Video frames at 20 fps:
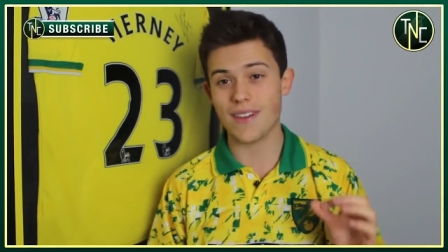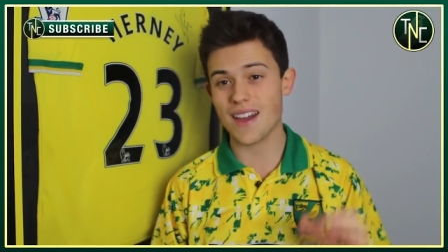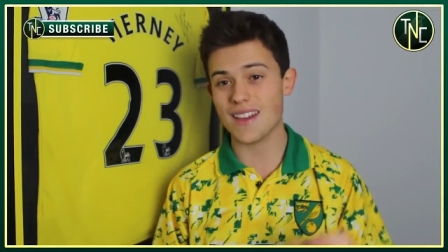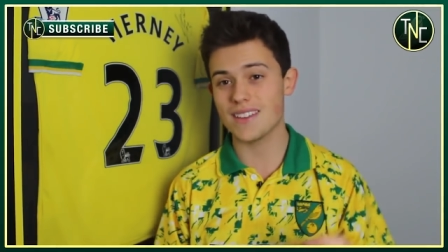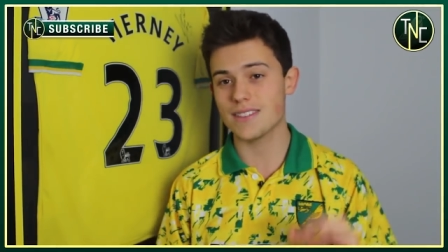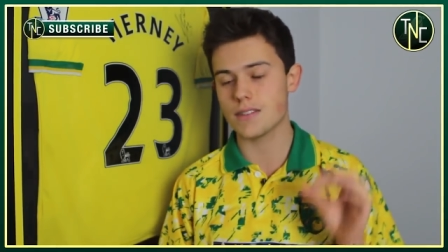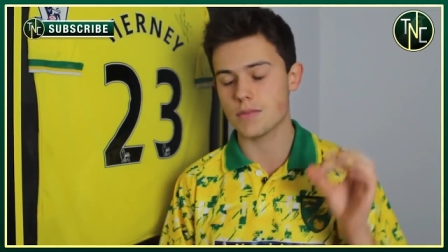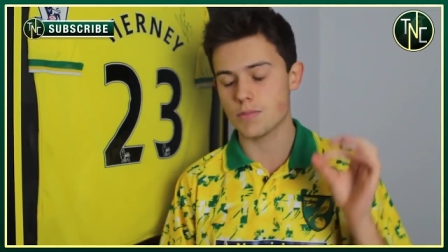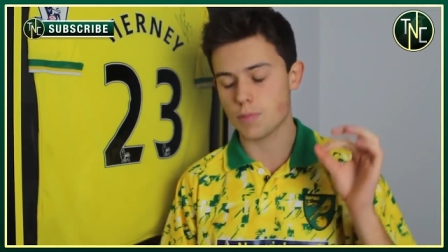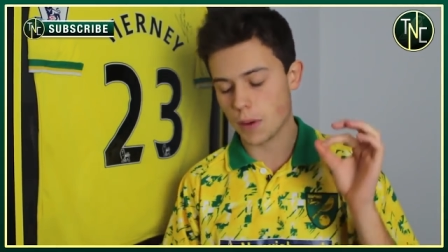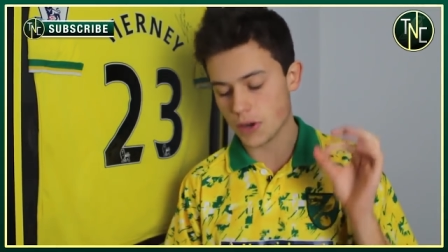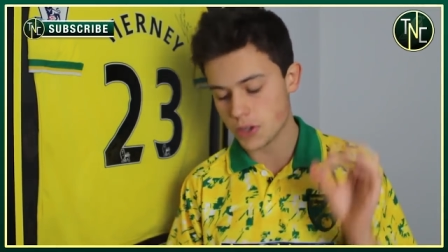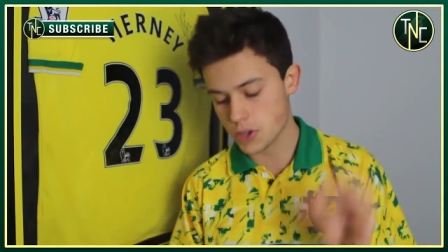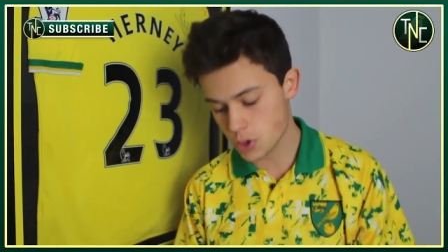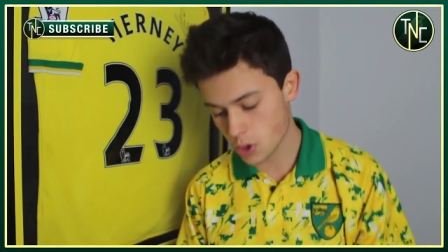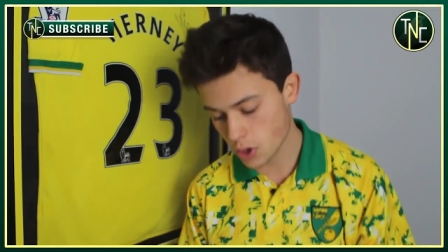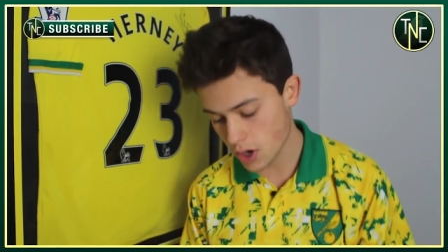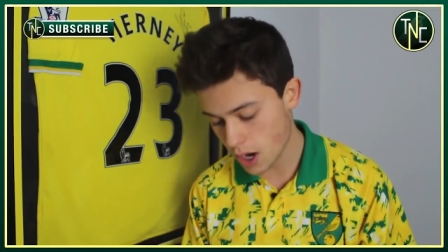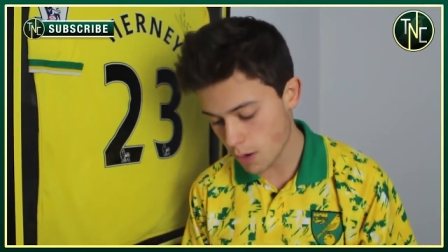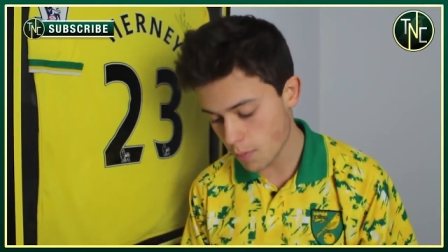That is the
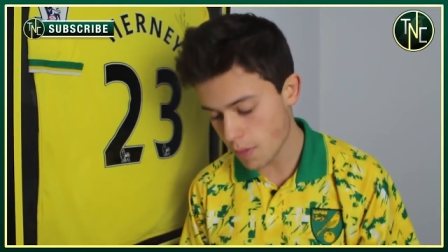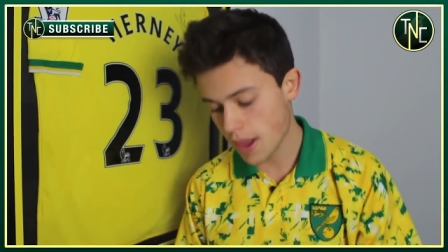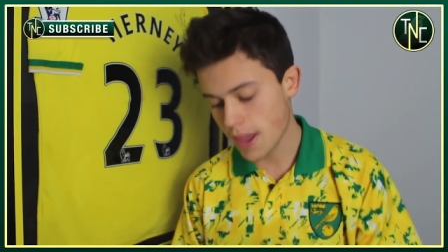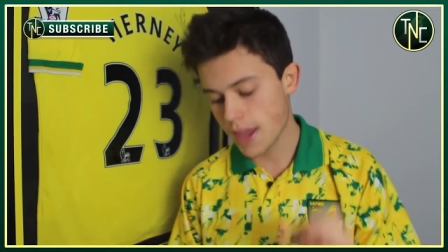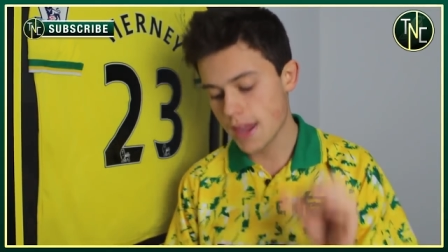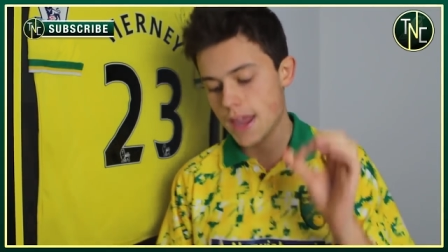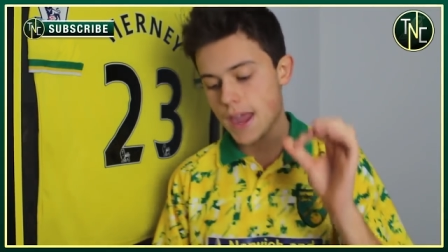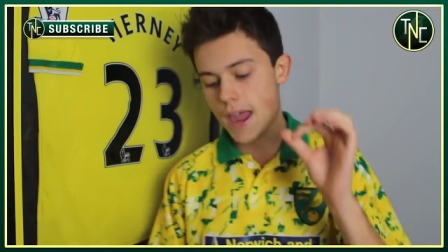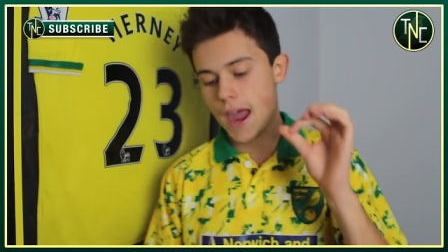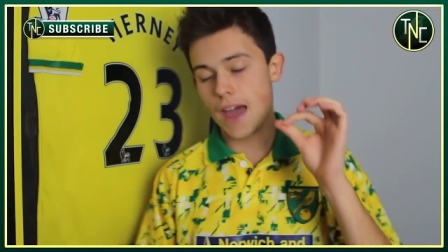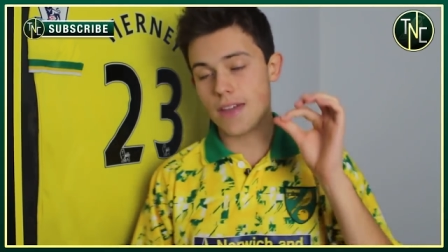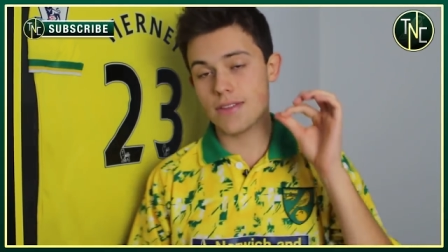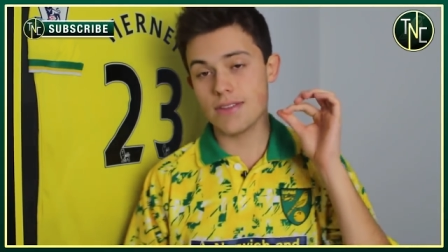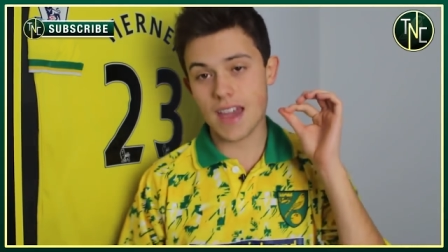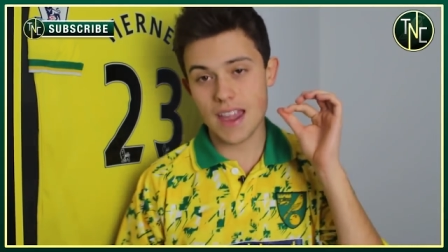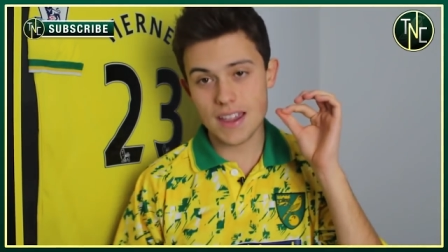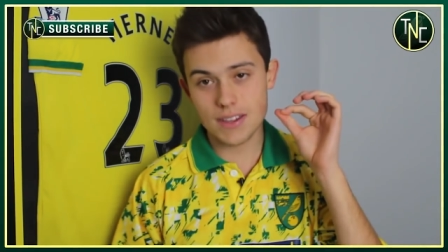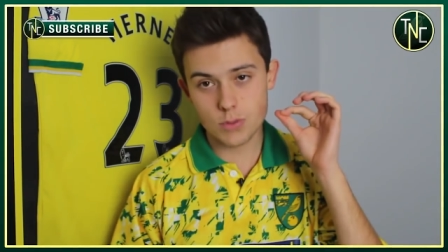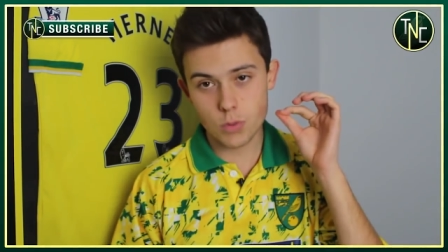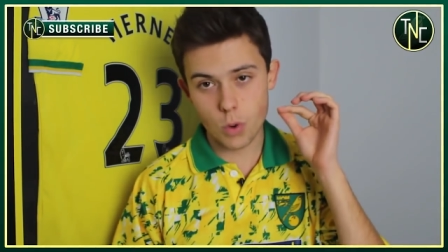dream and
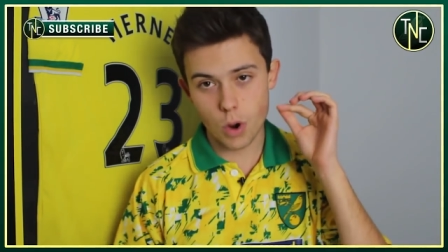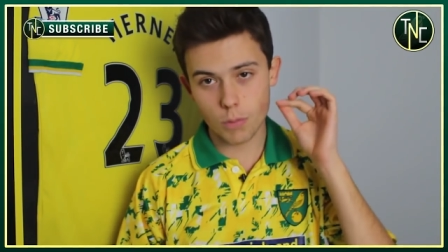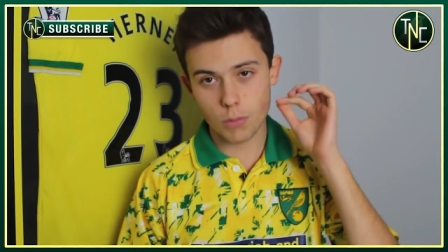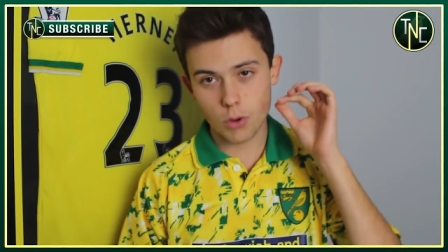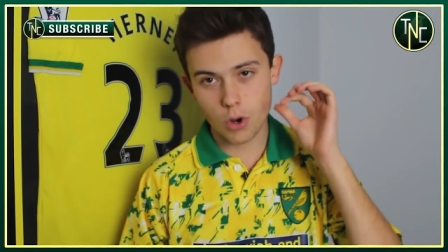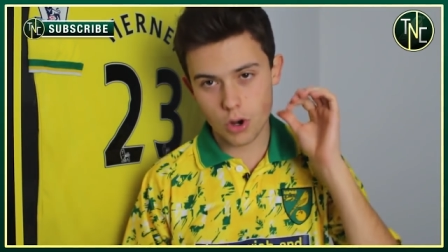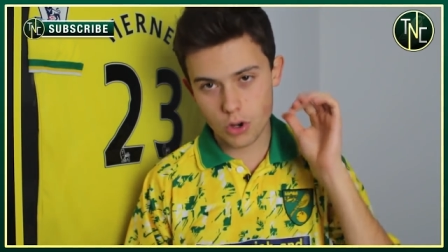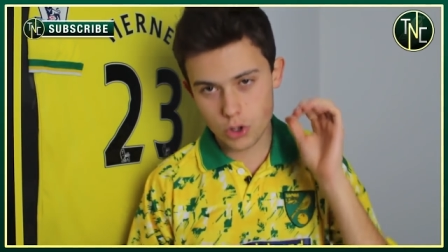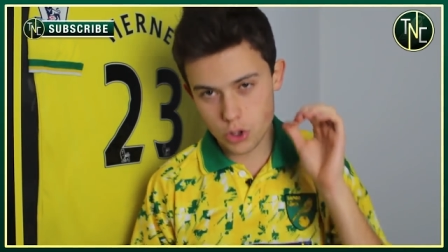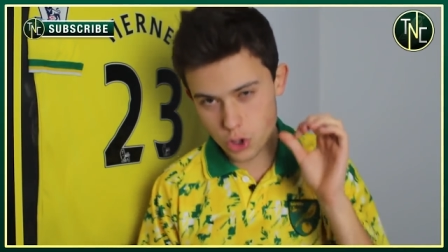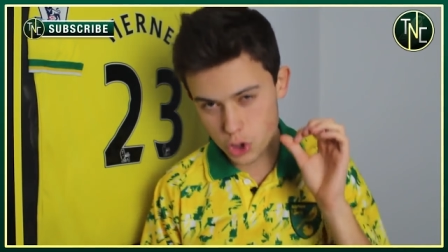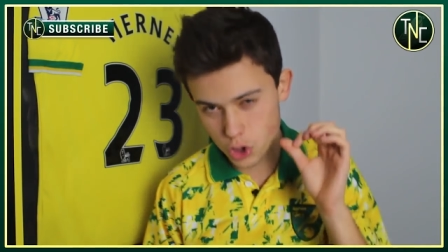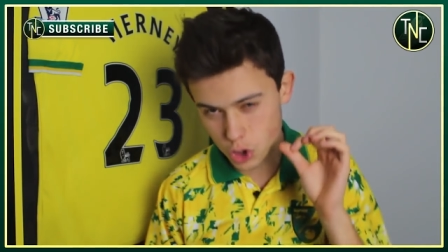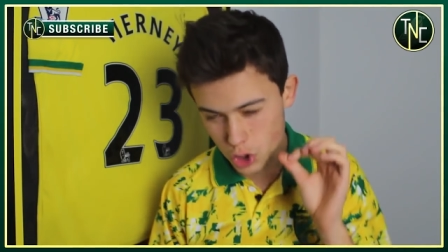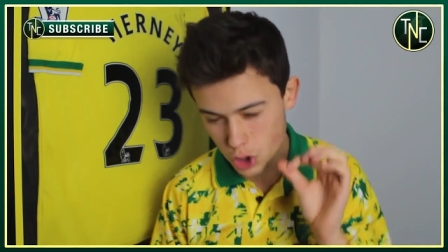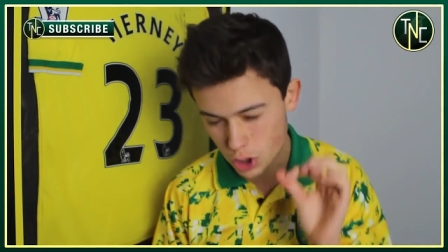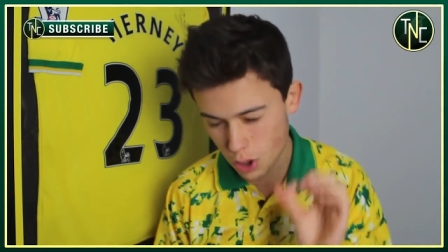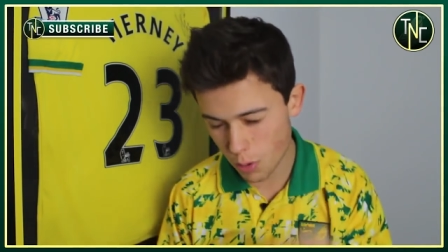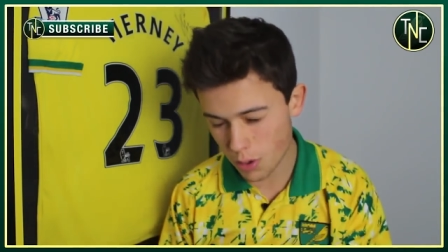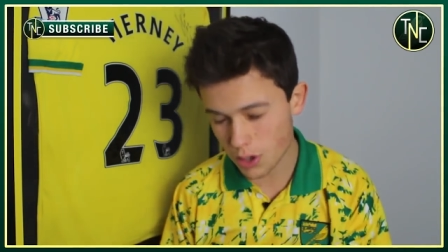that is what I'm
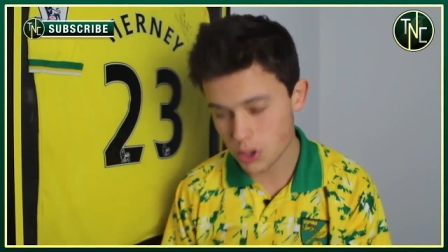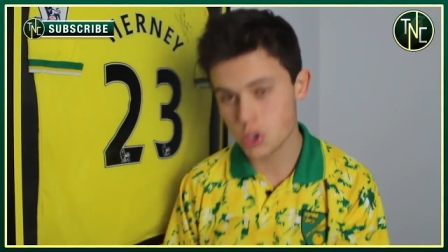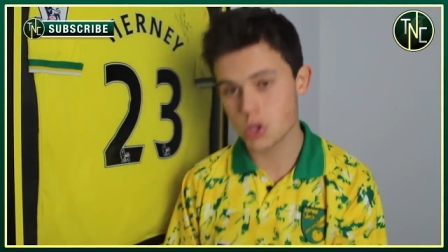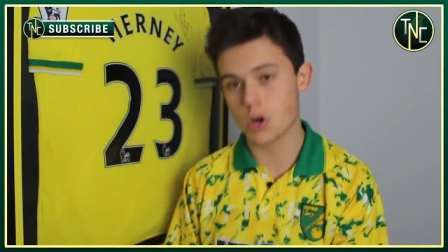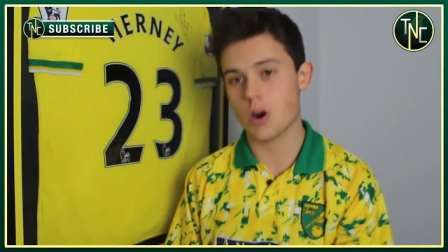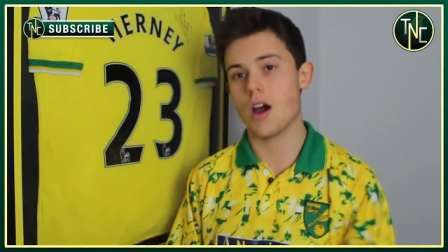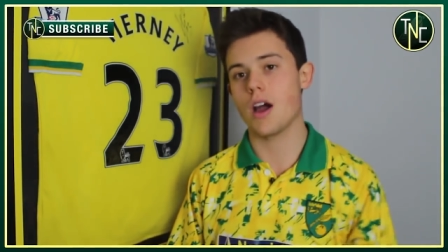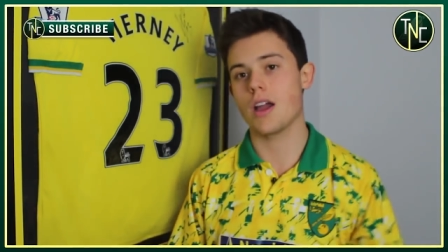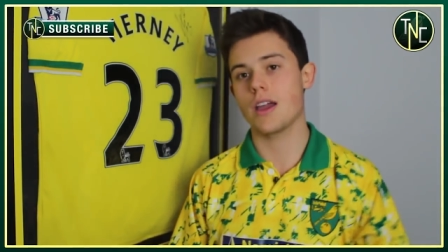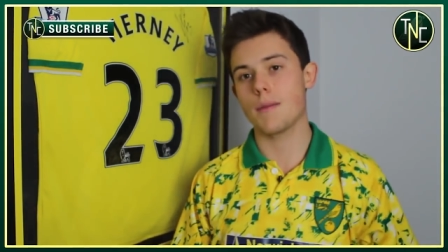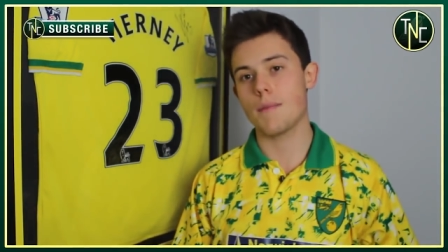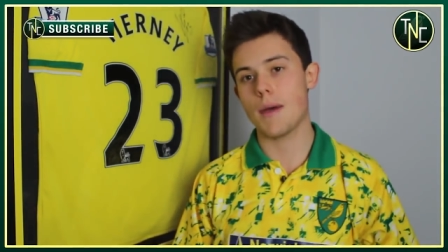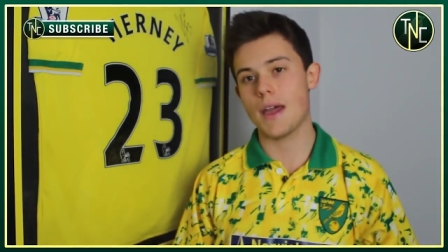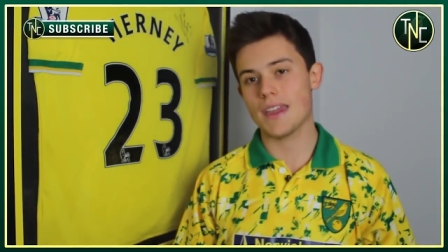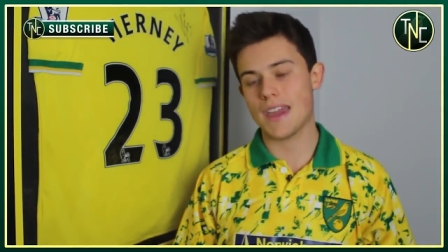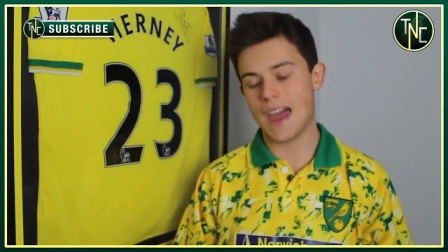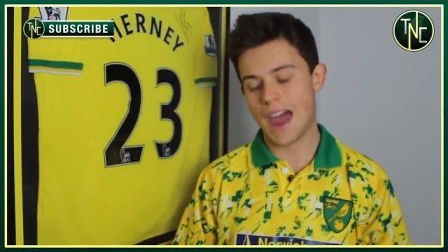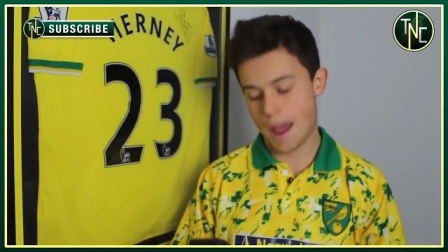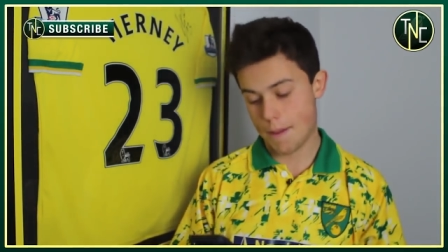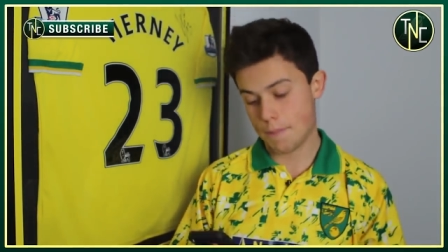going to try and
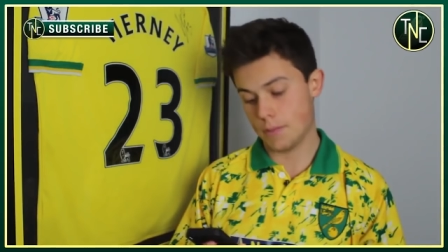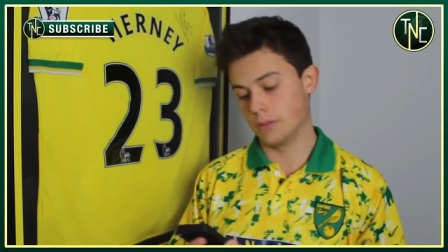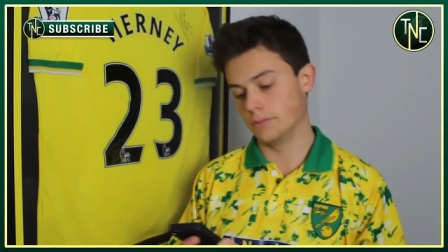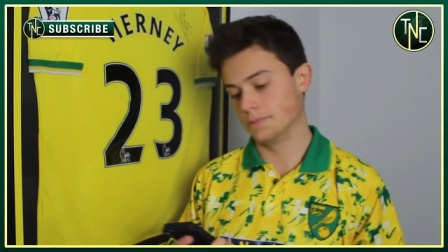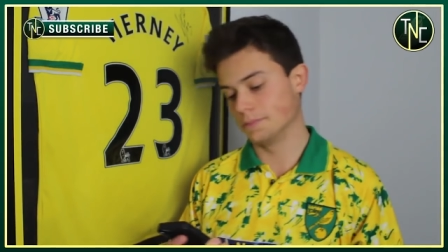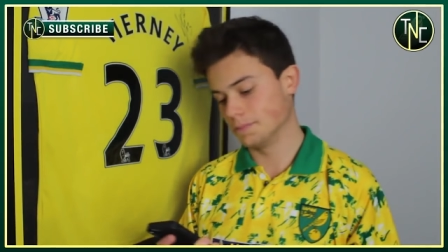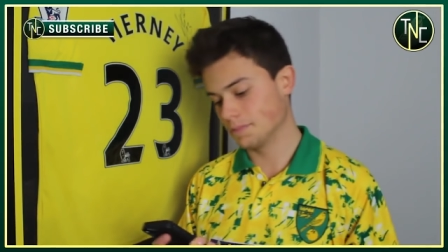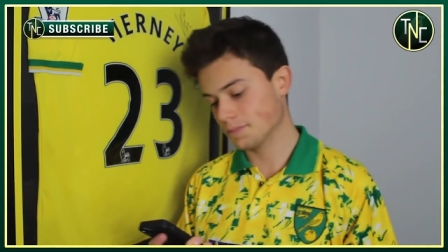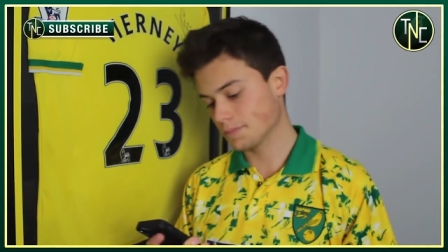make happen.